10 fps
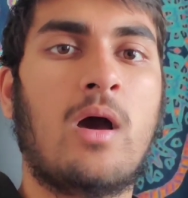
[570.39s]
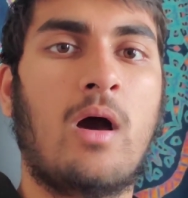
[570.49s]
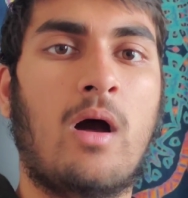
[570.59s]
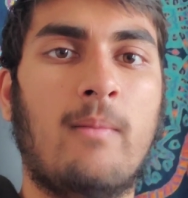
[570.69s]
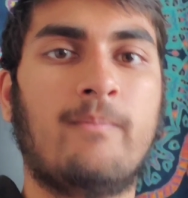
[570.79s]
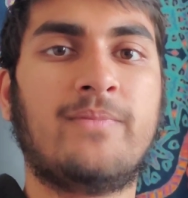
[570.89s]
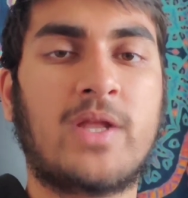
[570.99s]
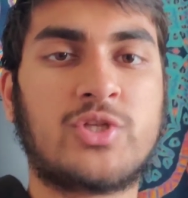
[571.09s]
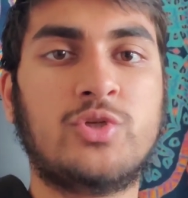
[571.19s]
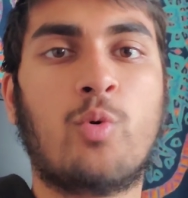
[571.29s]
um,
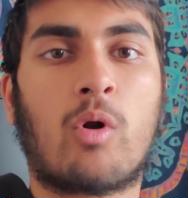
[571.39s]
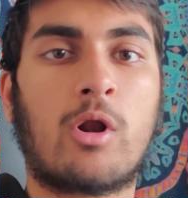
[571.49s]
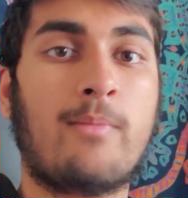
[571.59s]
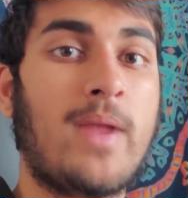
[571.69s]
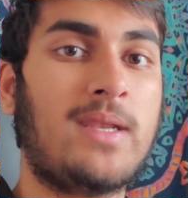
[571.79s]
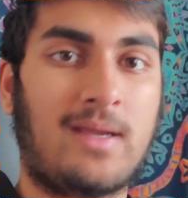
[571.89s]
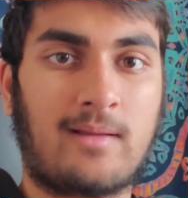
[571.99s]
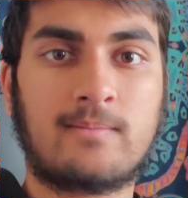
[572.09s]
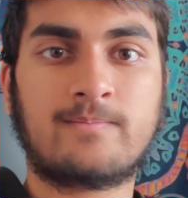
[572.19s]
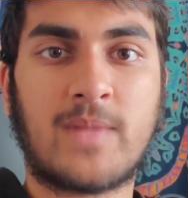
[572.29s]
that you are
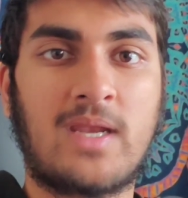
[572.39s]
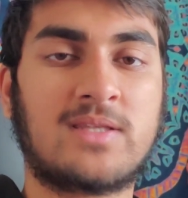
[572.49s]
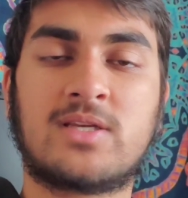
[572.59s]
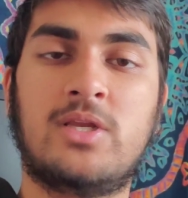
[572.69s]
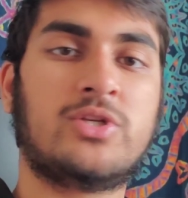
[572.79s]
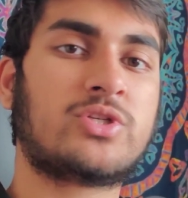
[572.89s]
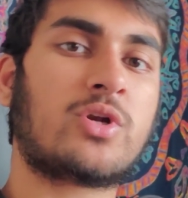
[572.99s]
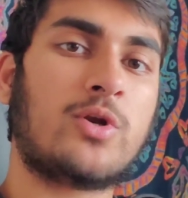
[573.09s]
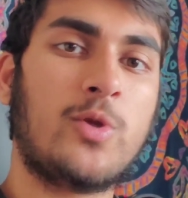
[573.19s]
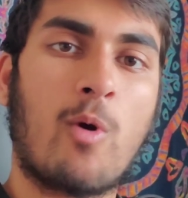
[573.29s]
emitting, and it's going to just
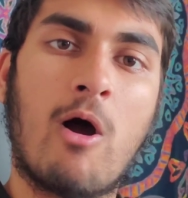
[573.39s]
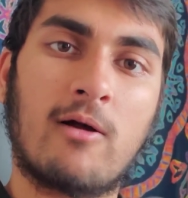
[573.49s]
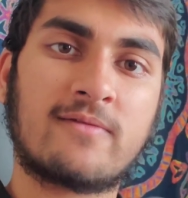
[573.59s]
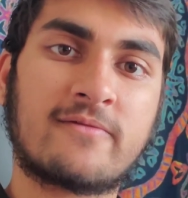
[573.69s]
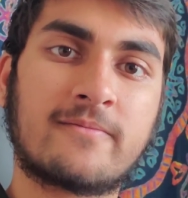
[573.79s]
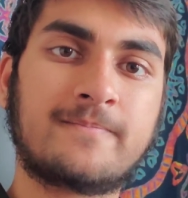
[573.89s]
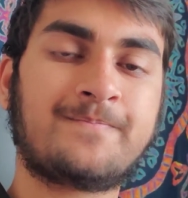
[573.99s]
turn you off.